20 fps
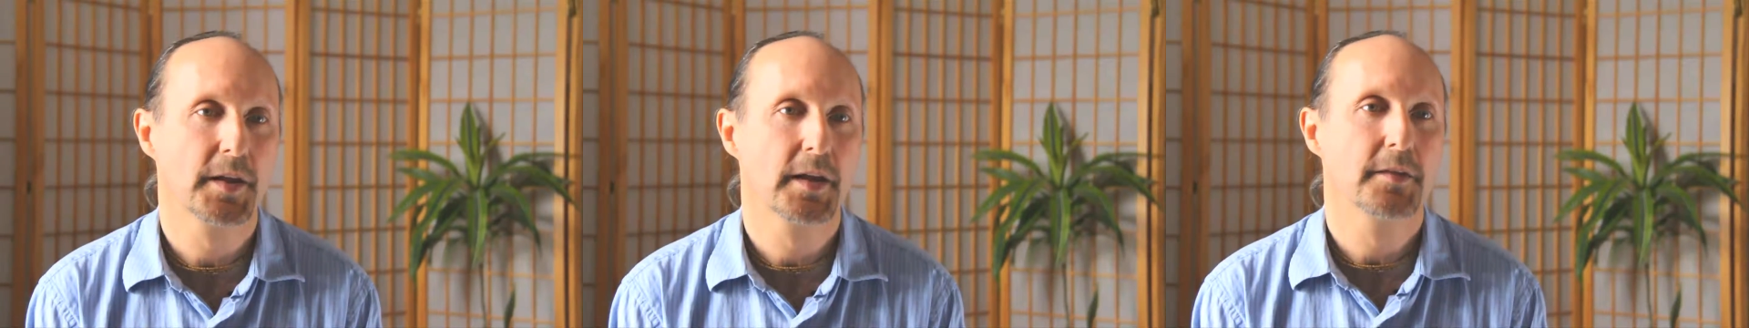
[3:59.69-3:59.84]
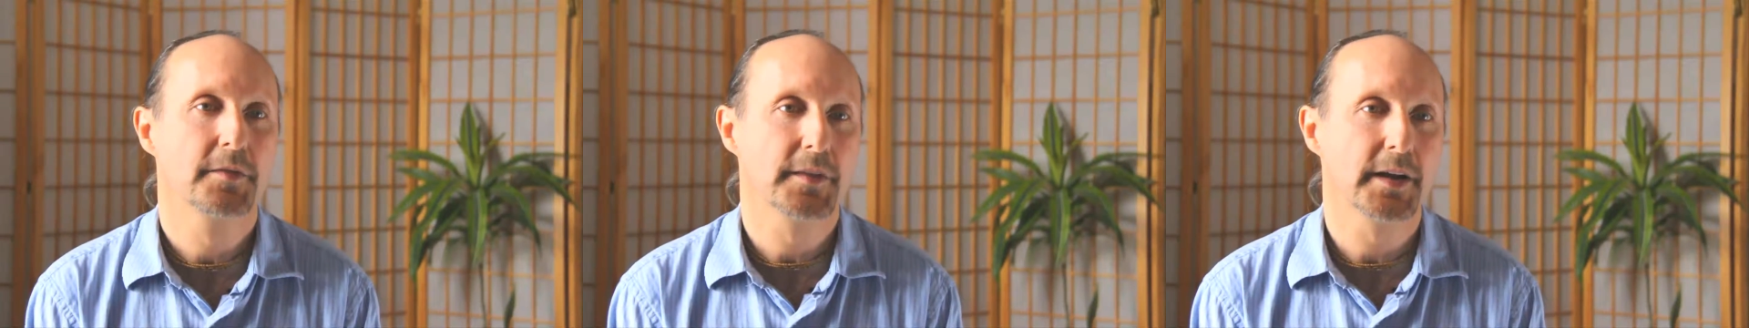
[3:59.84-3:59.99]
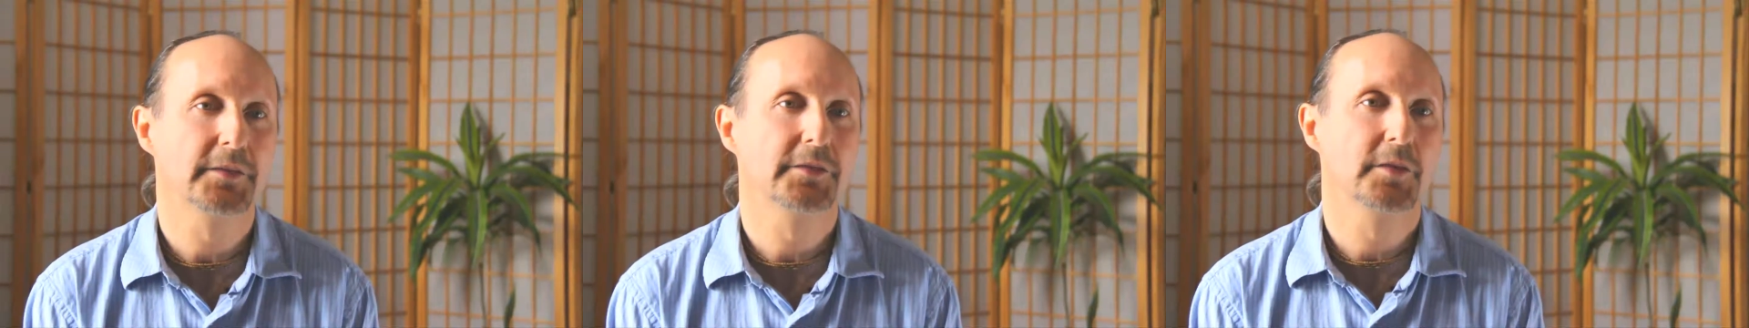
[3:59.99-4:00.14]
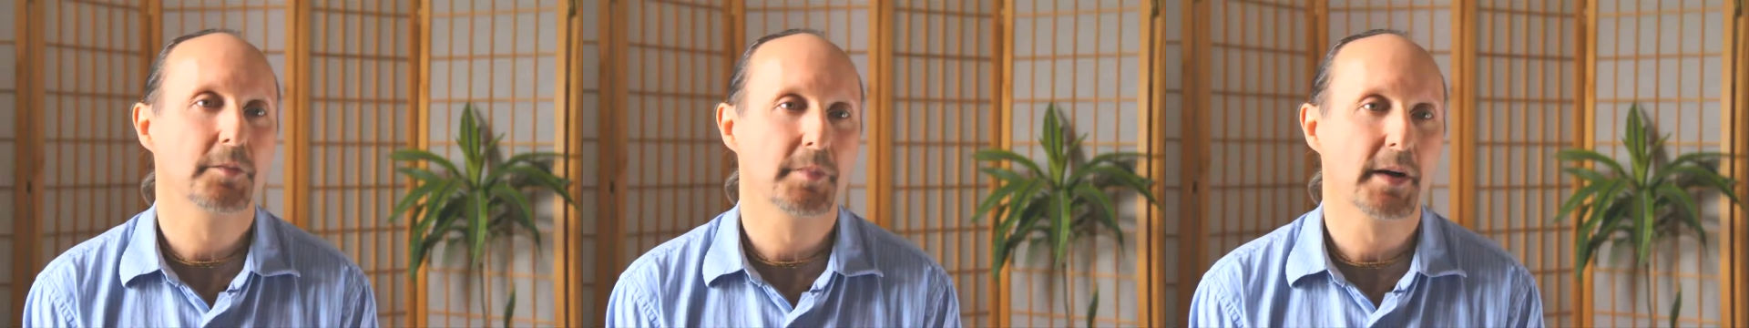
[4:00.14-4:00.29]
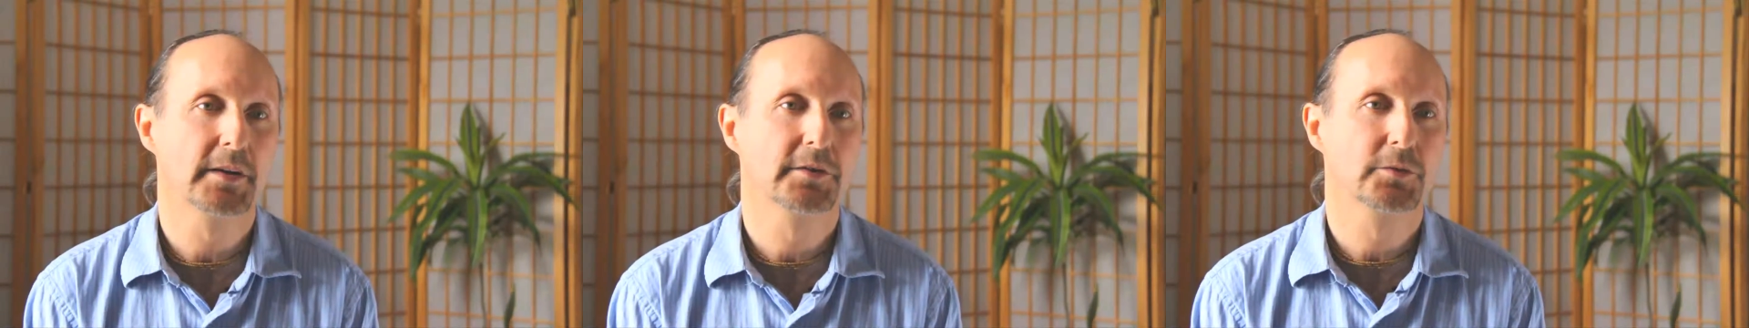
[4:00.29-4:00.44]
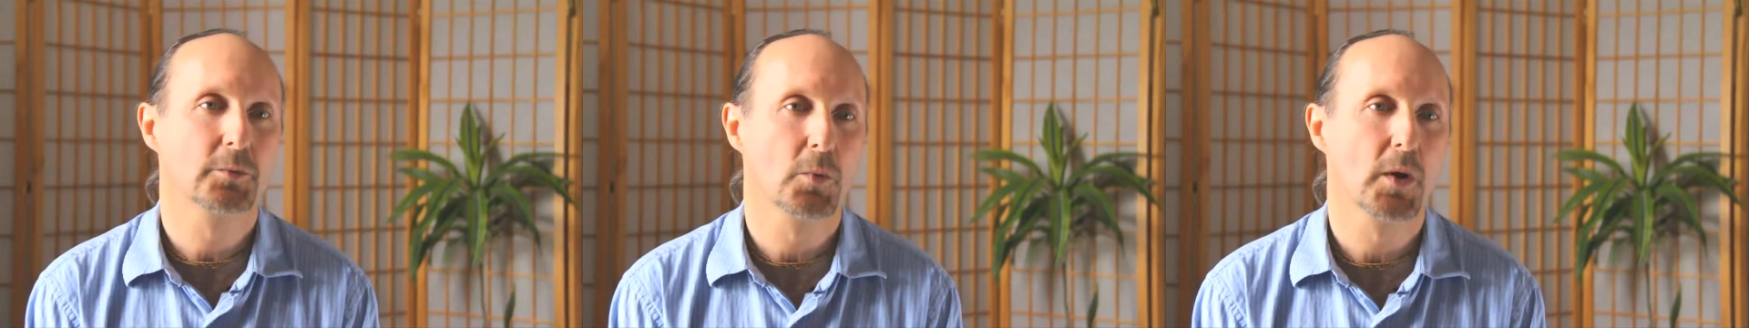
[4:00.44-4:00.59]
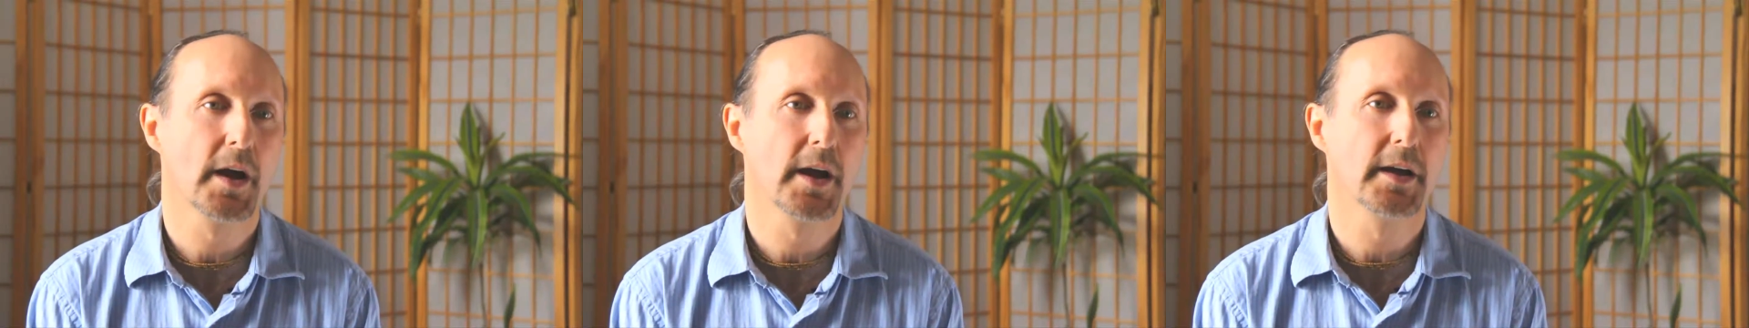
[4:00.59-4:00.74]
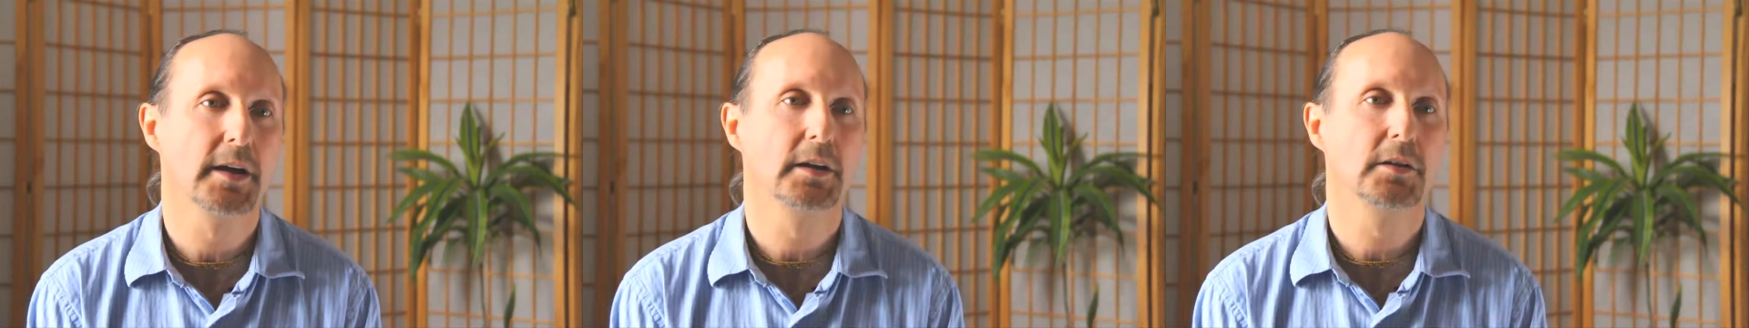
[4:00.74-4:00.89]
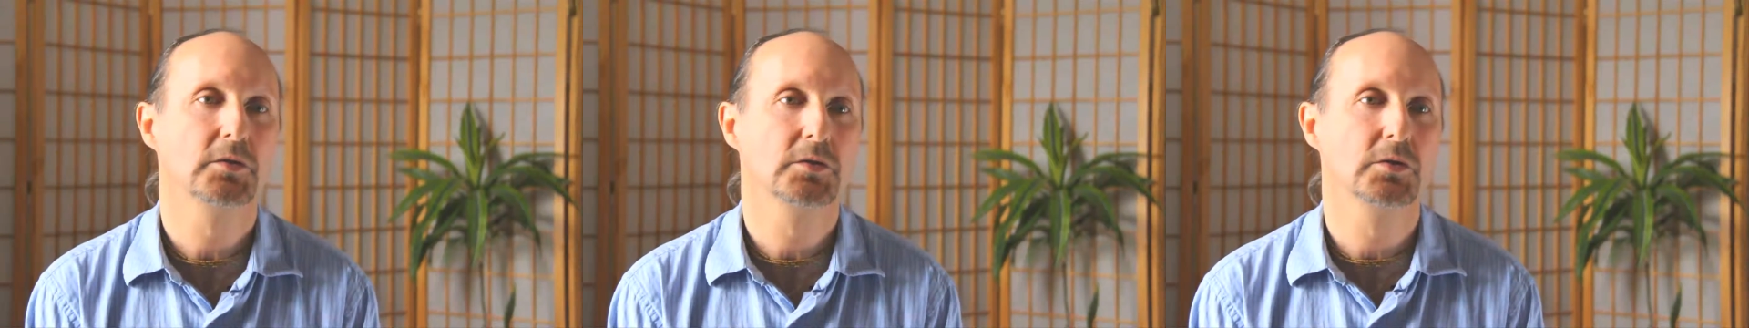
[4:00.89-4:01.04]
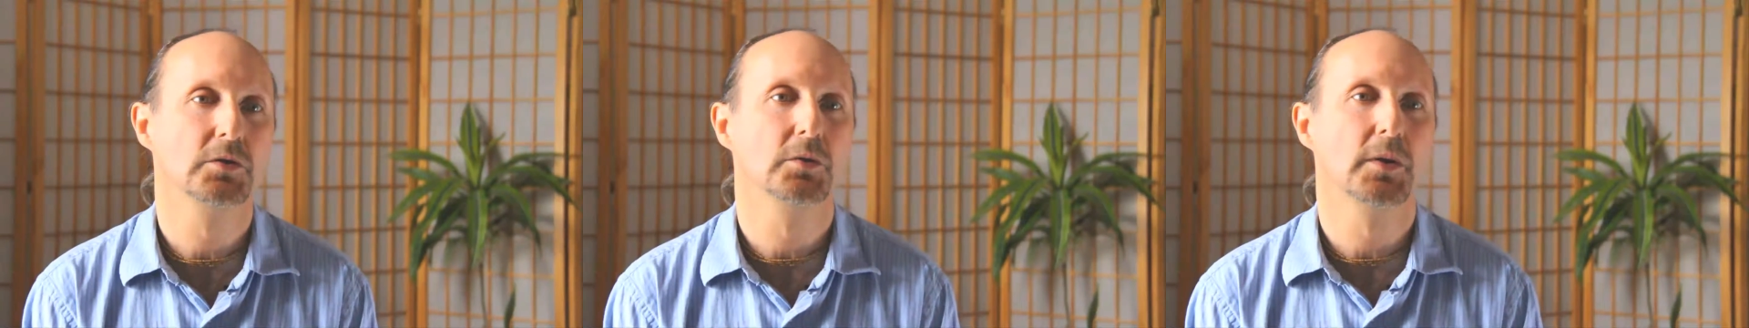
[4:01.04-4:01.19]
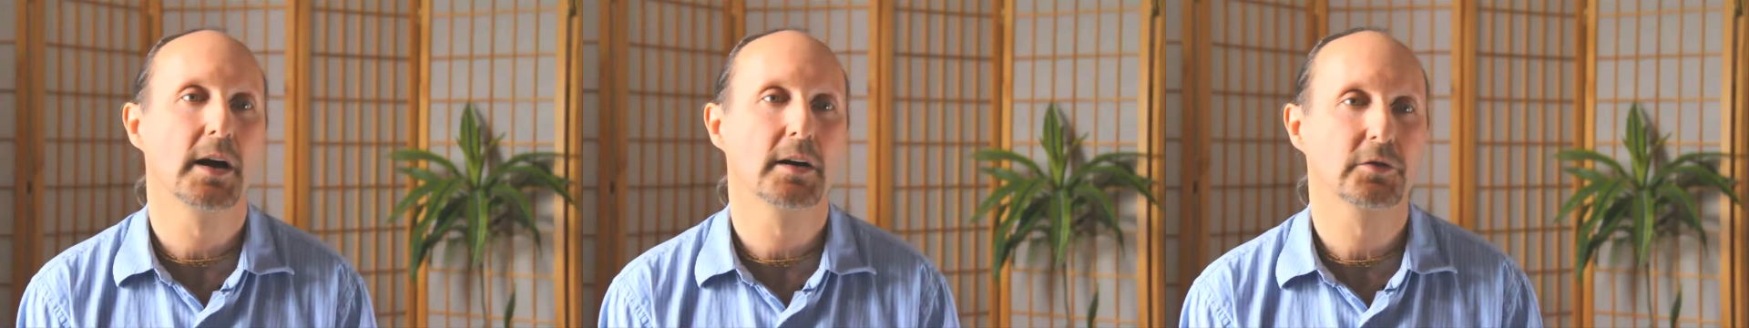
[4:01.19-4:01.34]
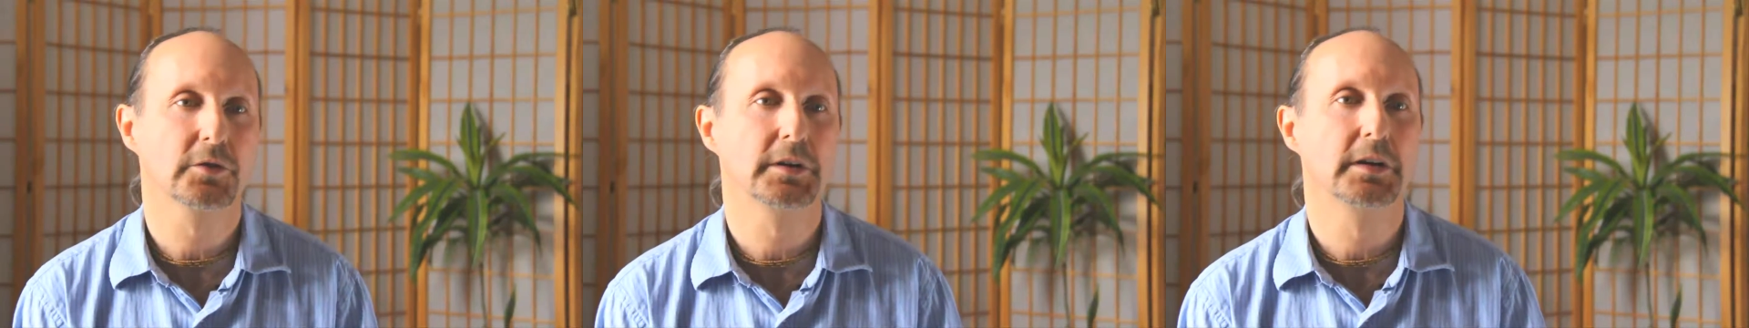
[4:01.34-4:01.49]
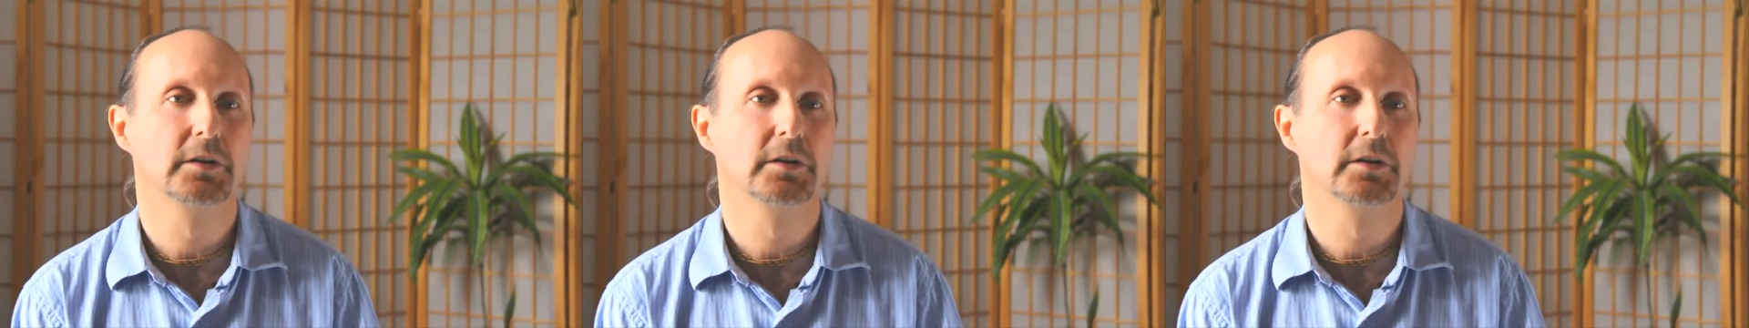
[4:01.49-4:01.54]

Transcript: That's the best way to actually